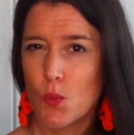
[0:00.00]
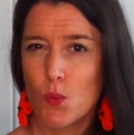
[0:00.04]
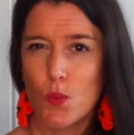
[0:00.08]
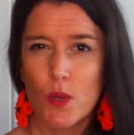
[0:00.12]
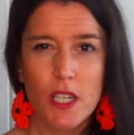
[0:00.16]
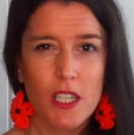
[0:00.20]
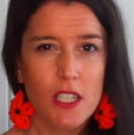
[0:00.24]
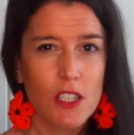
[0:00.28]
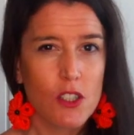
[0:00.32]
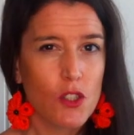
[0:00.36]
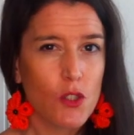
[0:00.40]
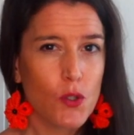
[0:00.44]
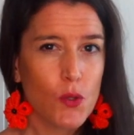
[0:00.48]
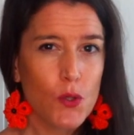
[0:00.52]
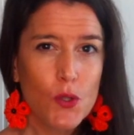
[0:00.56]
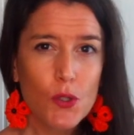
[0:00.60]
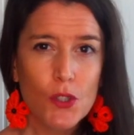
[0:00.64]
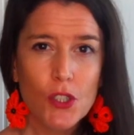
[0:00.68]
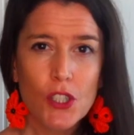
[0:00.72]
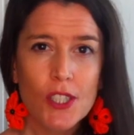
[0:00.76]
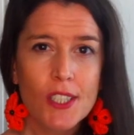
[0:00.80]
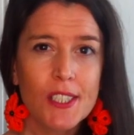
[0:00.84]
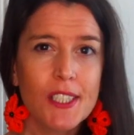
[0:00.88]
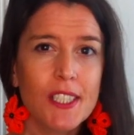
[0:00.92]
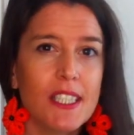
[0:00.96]
We
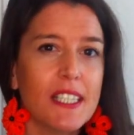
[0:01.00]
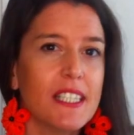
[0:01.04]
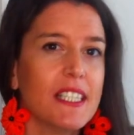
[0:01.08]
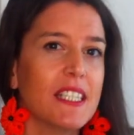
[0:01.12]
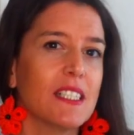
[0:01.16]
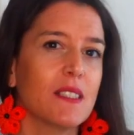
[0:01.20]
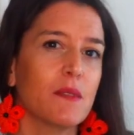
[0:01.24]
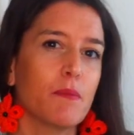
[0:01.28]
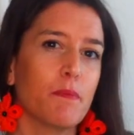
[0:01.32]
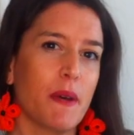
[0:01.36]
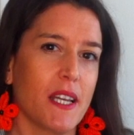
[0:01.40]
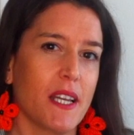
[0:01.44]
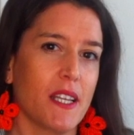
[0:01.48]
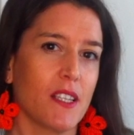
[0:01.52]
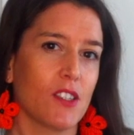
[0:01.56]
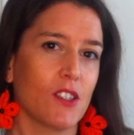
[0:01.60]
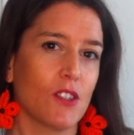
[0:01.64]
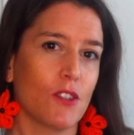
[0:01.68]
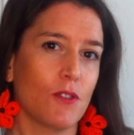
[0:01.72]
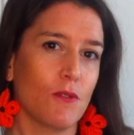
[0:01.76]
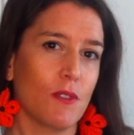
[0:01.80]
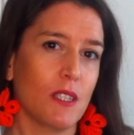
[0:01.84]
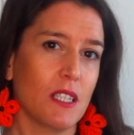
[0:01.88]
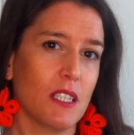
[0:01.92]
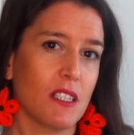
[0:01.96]
do not eat
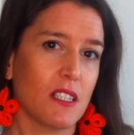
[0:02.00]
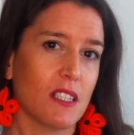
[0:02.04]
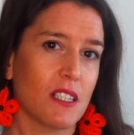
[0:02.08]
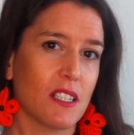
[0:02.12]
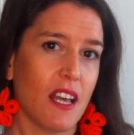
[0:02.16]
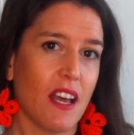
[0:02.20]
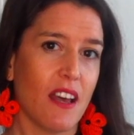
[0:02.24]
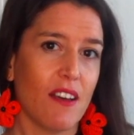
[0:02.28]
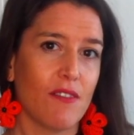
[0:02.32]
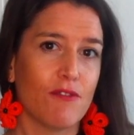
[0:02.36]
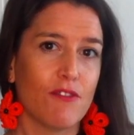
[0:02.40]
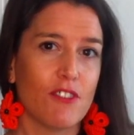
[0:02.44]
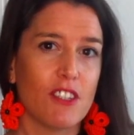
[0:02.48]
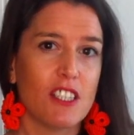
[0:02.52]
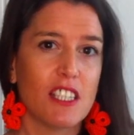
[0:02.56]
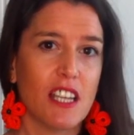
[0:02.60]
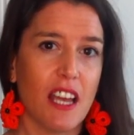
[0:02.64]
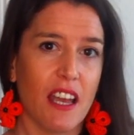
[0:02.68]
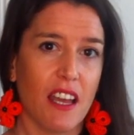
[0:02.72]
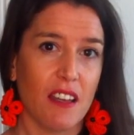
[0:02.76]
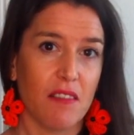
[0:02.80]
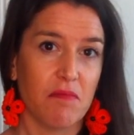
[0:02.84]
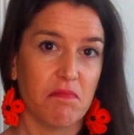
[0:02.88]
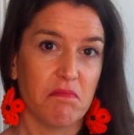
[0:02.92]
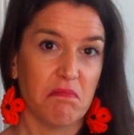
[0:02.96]
pastries every
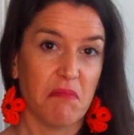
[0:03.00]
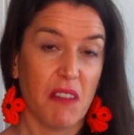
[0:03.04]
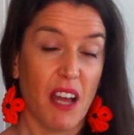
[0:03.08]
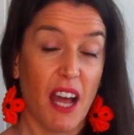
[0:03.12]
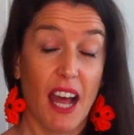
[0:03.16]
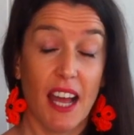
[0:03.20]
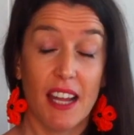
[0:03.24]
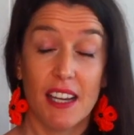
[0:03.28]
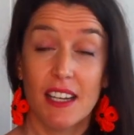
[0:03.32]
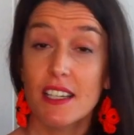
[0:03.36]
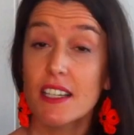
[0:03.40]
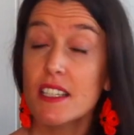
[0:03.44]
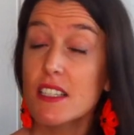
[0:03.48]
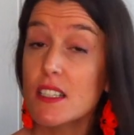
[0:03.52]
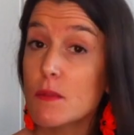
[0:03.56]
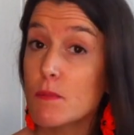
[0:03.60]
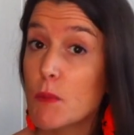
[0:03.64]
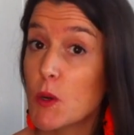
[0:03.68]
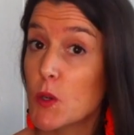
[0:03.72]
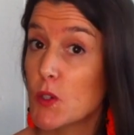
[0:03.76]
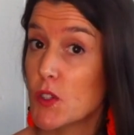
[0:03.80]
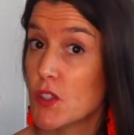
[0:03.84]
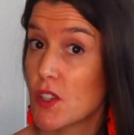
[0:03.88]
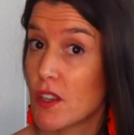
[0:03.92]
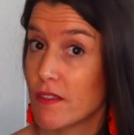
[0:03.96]
day, at least
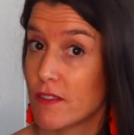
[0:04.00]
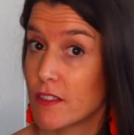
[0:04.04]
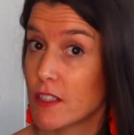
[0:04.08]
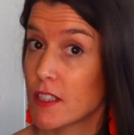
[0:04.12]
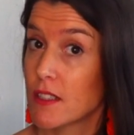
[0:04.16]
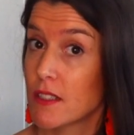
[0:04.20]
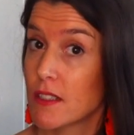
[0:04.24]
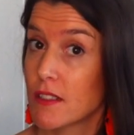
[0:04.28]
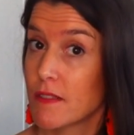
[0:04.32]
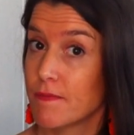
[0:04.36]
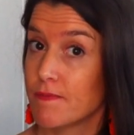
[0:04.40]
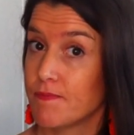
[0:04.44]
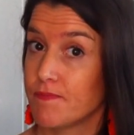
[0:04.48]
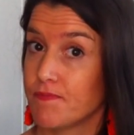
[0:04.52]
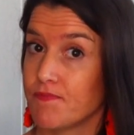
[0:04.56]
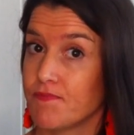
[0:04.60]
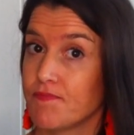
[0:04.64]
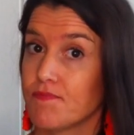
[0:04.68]
most of us.